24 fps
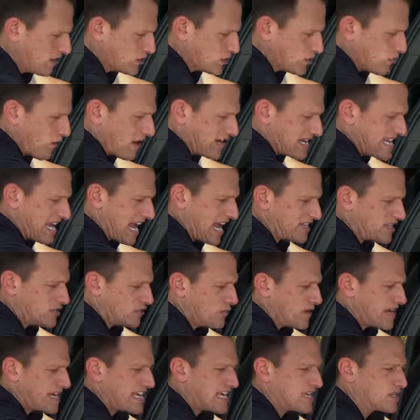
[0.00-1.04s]
28
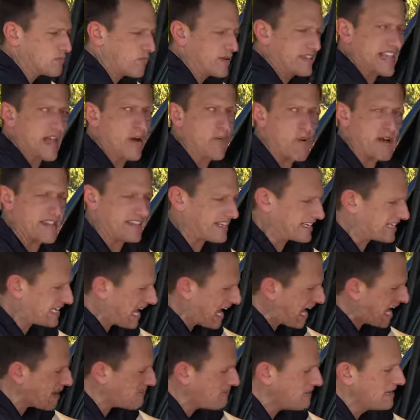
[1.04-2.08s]
Twinkies. When they win the
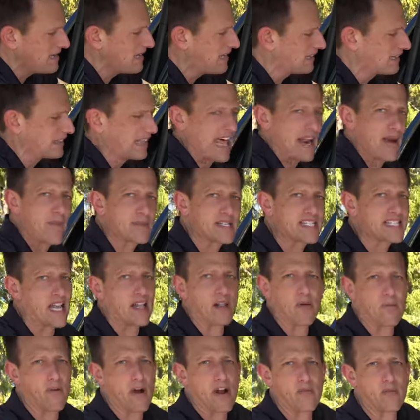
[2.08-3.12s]
game, let them
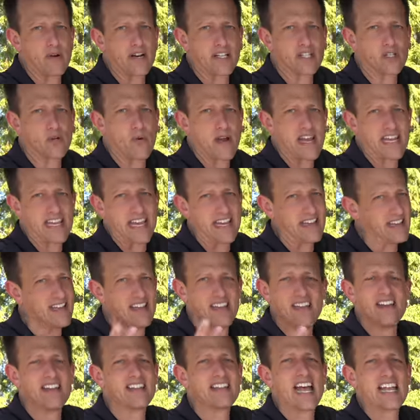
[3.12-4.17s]
celebrate with a Twinkie.
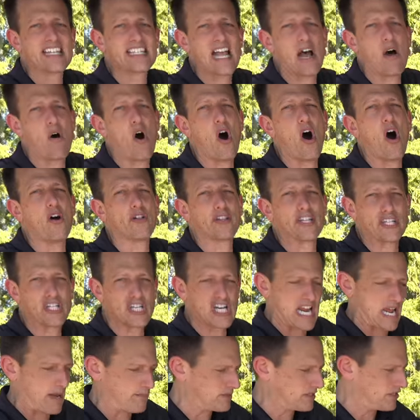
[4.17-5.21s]
That's how all the
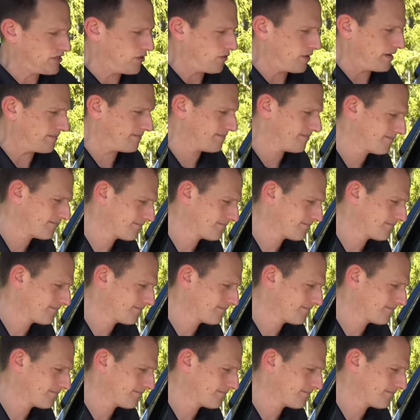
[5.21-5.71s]
champs do it.